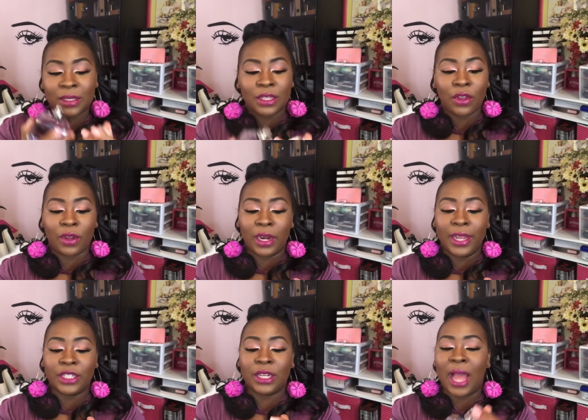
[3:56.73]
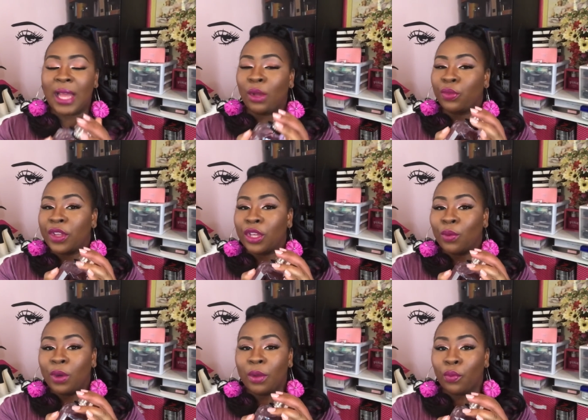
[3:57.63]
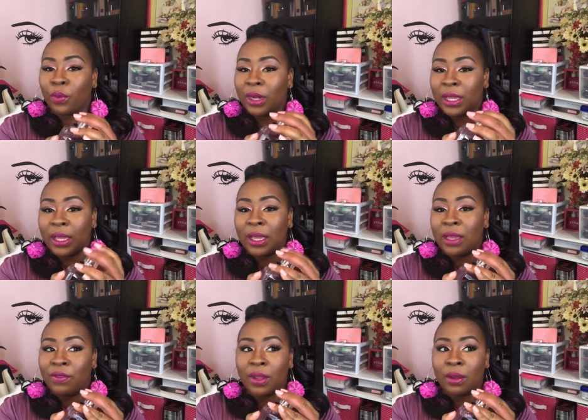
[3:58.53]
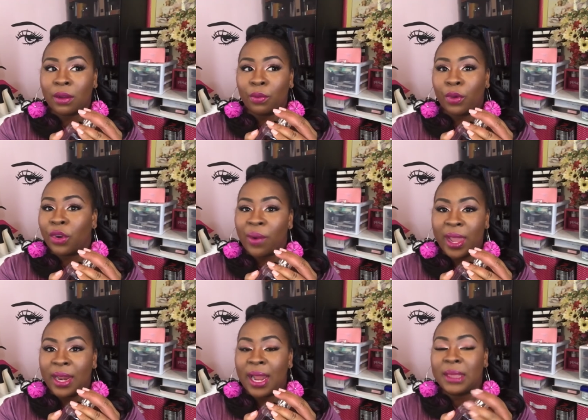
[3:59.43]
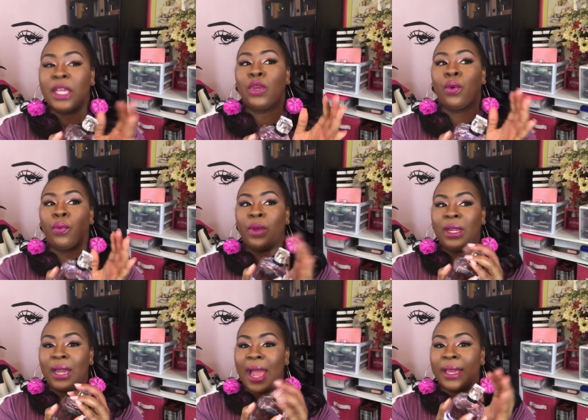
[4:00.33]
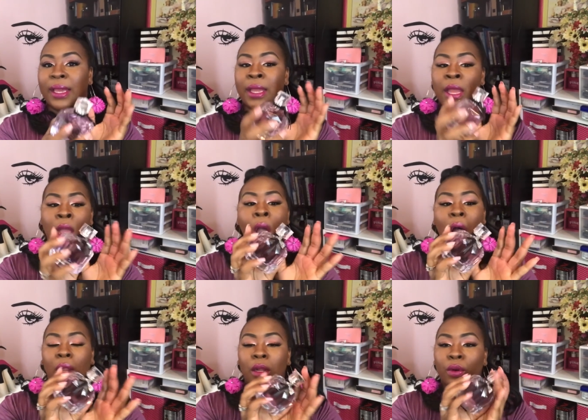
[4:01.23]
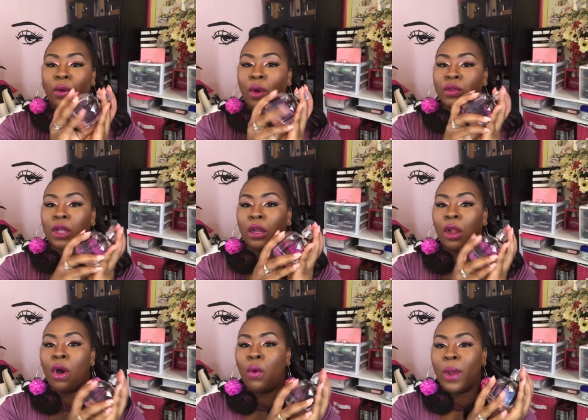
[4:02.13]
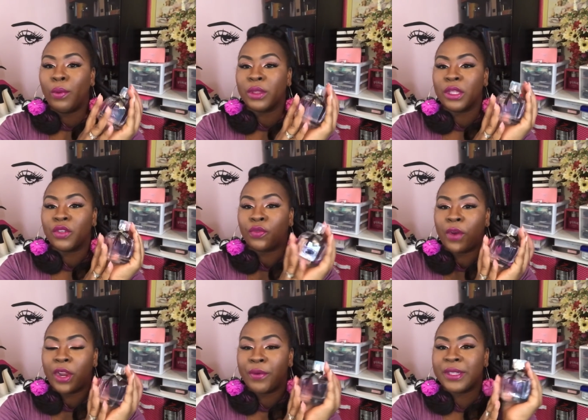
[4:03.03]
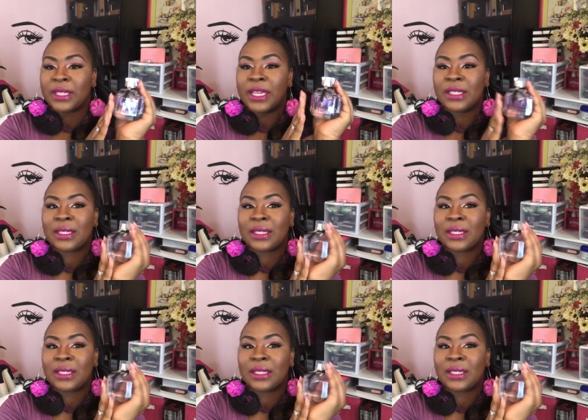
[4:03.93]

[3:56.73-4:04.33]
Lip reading: to your collection, I don't think you would really even regret it. I think you would really like it. A little goes a long way with this fragrance. It's